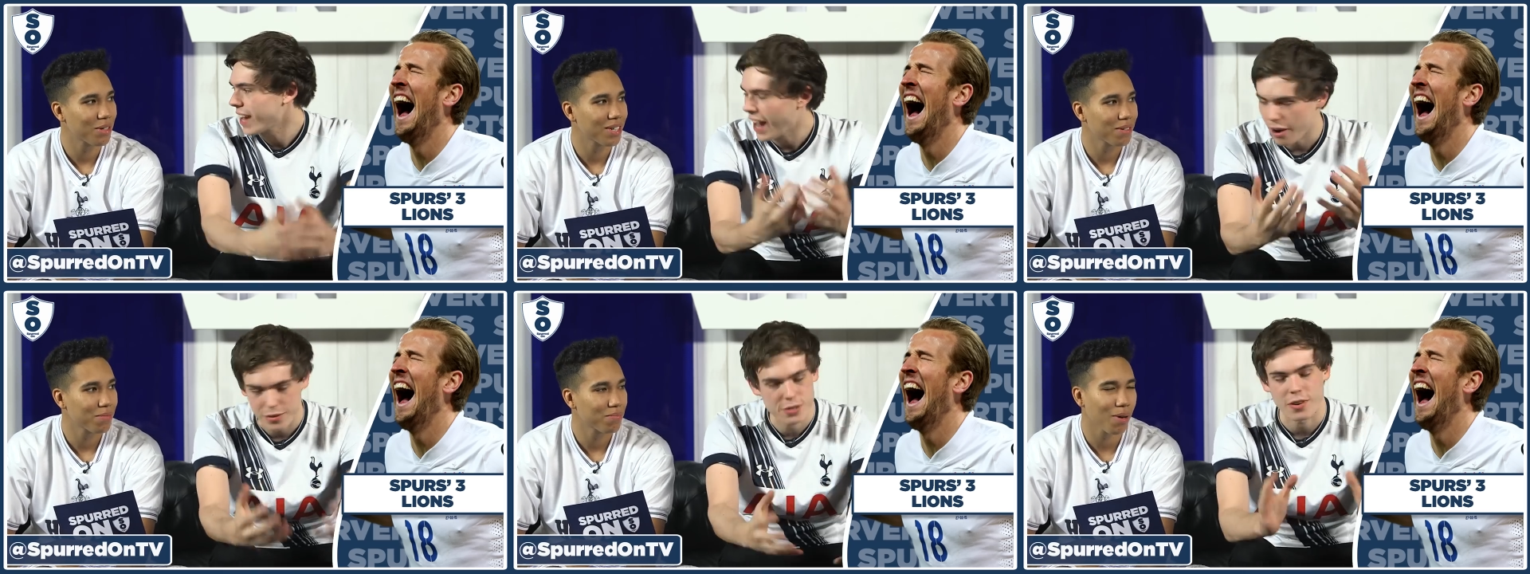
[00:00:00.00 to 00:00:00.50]

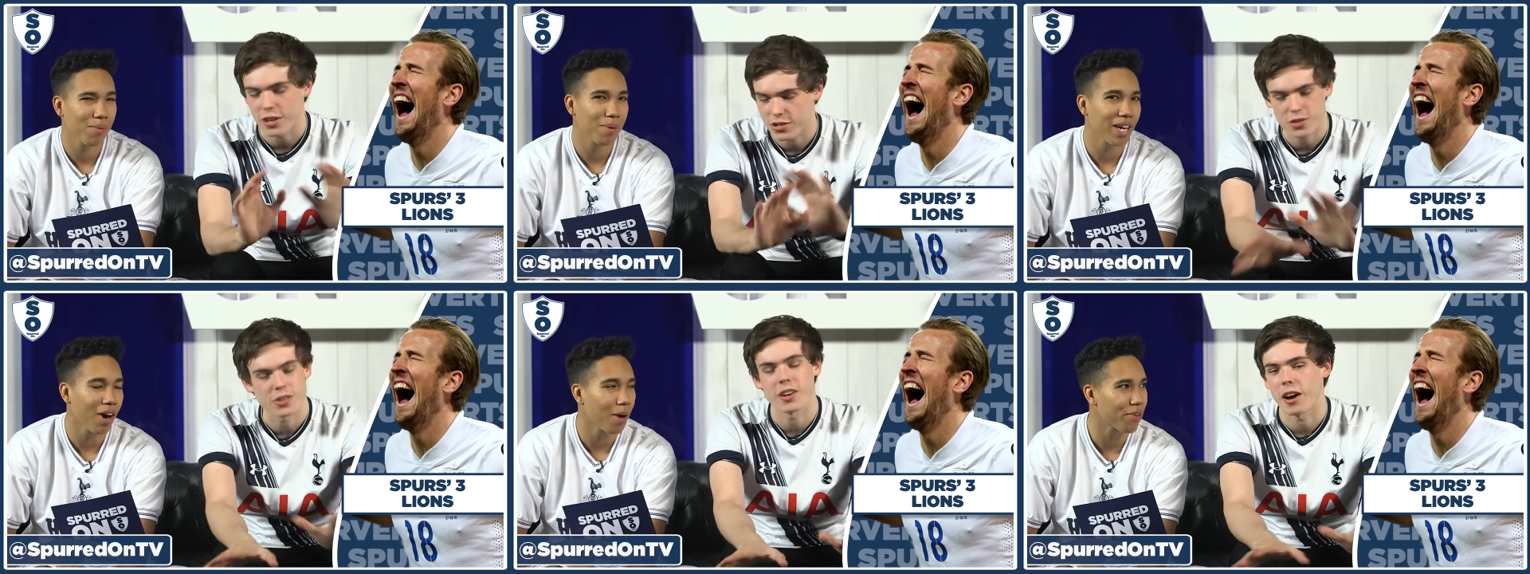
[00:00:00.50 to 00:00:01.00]
Speaker 1: get out of his
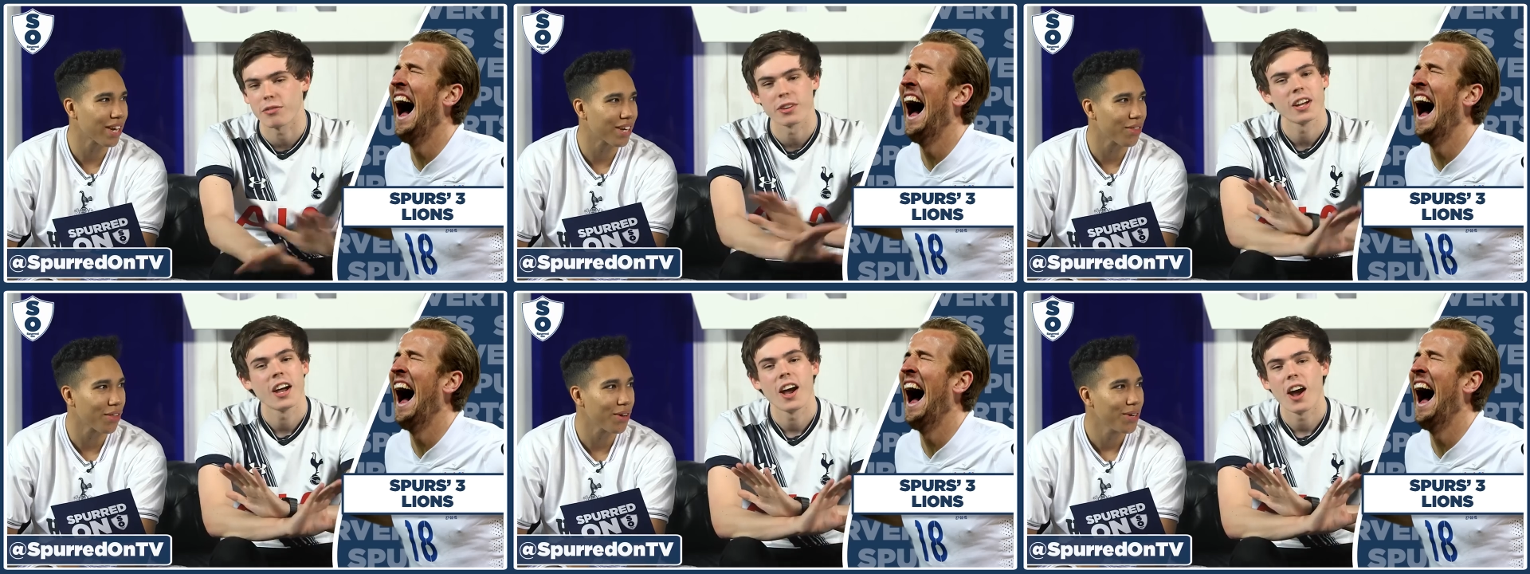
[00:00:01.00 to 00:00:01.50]
Probably funk soon enough.
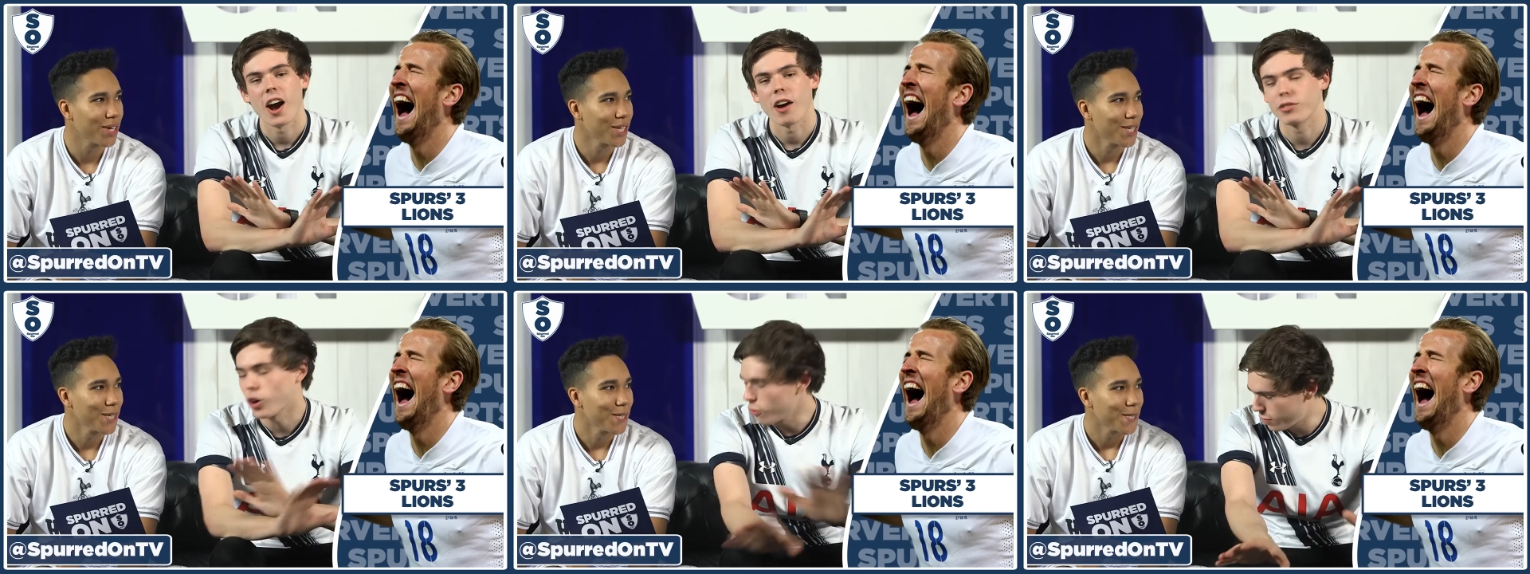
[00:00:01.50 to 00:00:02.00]

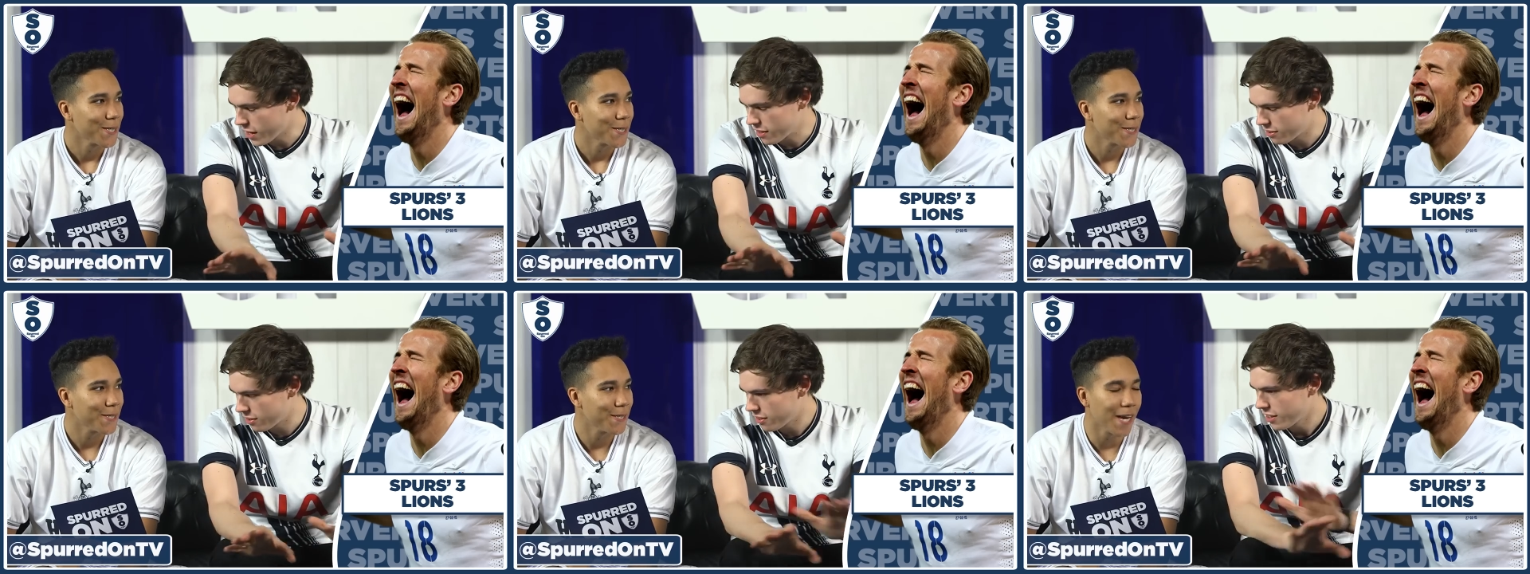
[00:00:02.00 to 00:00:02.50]
Though. I've got
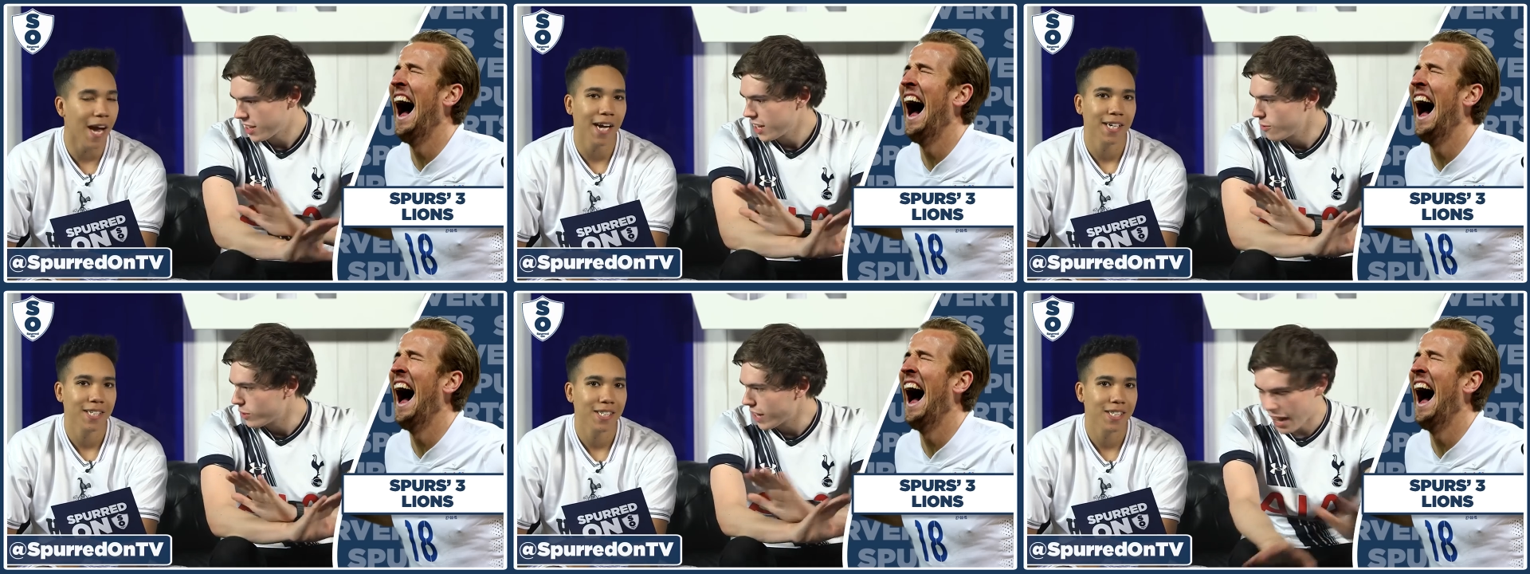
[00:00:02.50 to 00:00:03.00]
faith. Yeah.
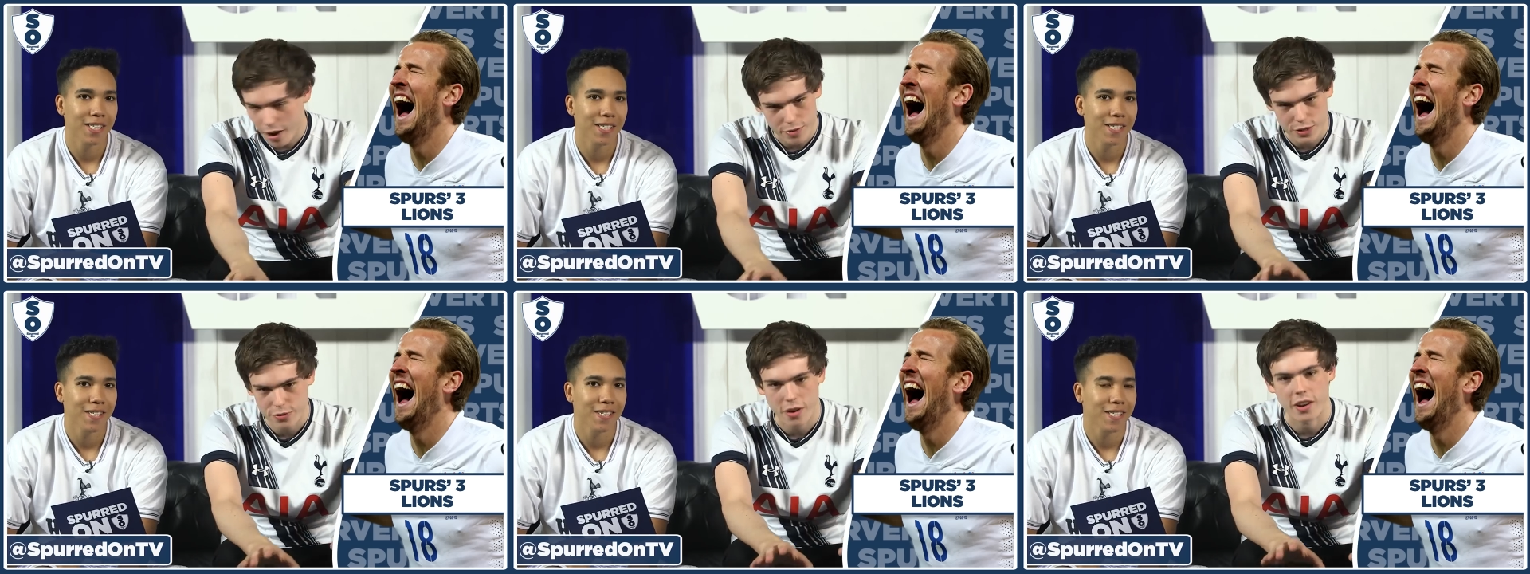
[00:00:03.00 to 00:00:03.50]
He'll get
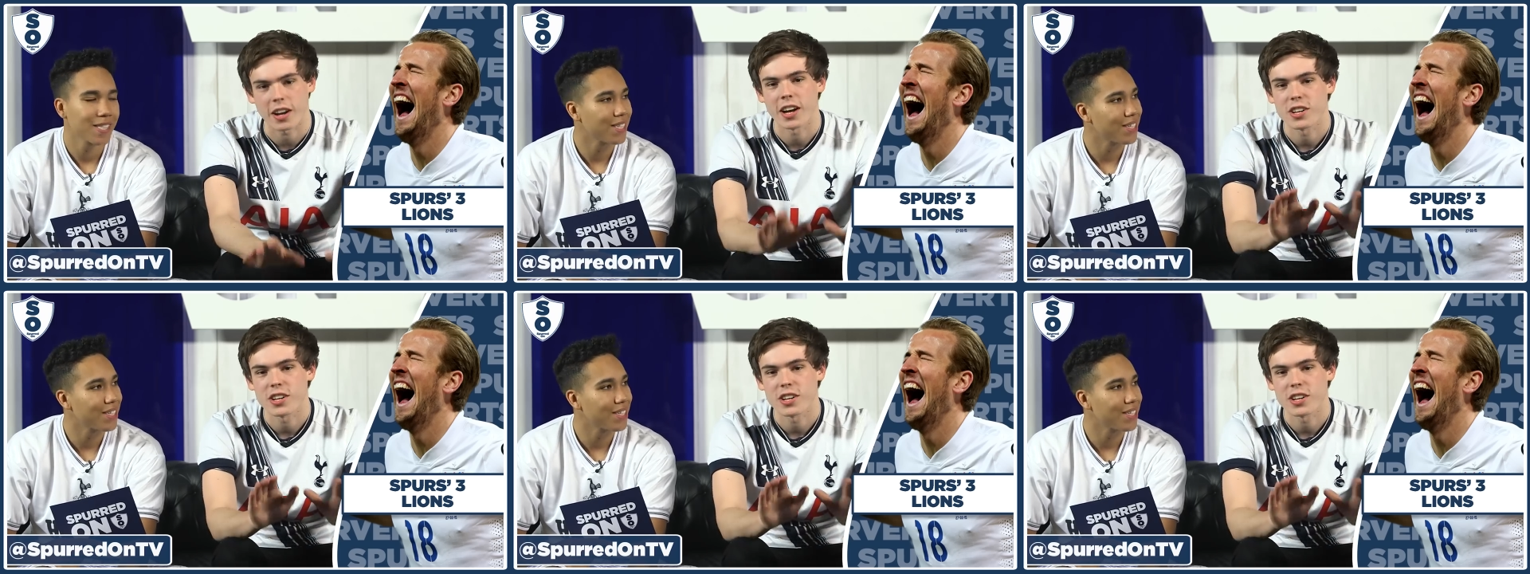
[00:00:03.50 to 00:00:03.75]
out of his funk